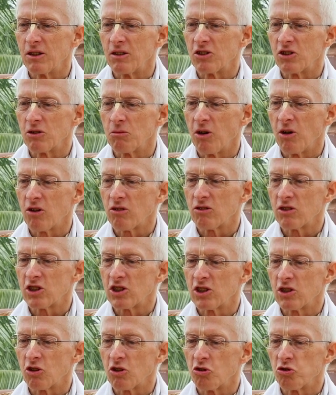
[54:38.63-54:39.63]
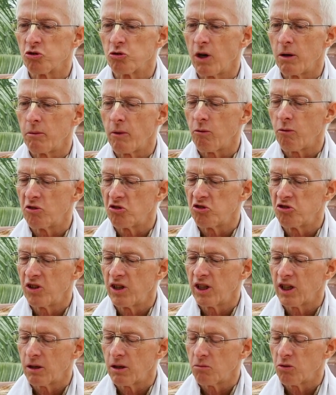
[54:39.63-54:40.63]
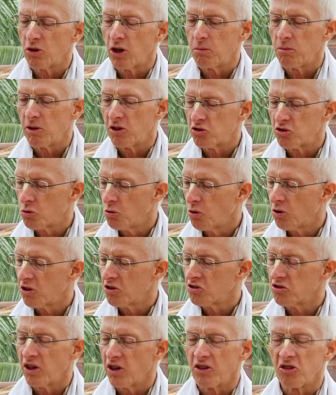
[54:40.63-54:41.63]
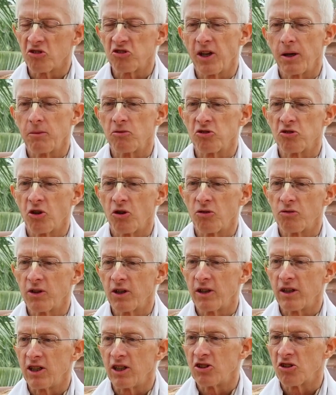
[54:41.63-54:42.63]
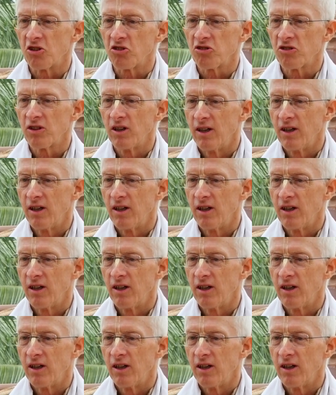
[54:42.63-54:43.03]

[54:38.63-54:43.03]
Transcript: Tamal Krishna Goswami was sitting in Prabhupada's quarters on the same sofa, and he just